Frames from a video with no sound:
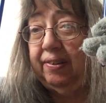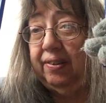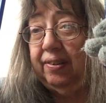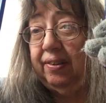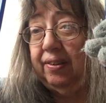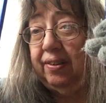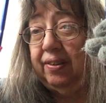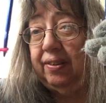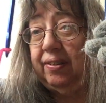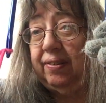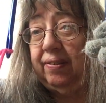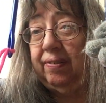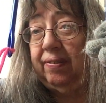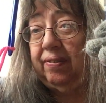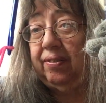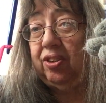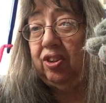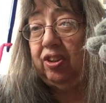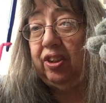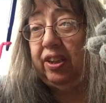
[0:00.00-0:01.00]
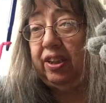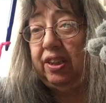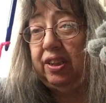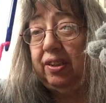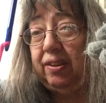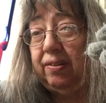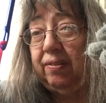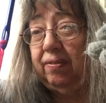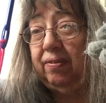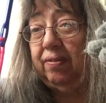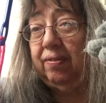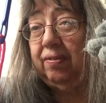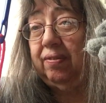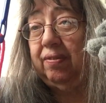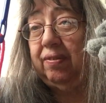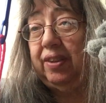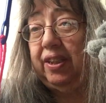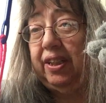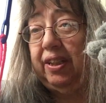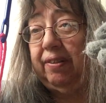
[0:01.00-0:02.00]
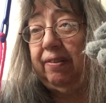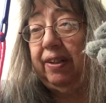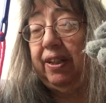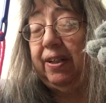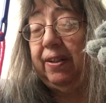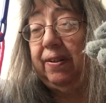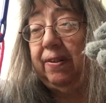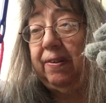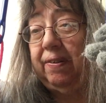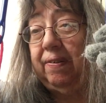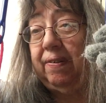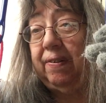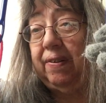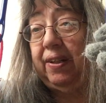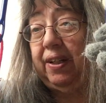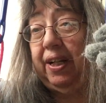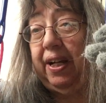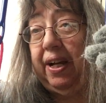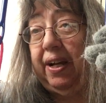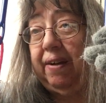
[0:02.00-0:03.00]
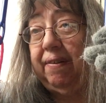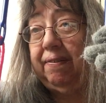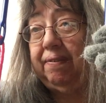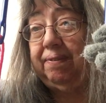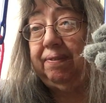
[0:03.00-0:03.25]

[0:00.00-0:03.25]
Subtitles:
There we go. Yeah.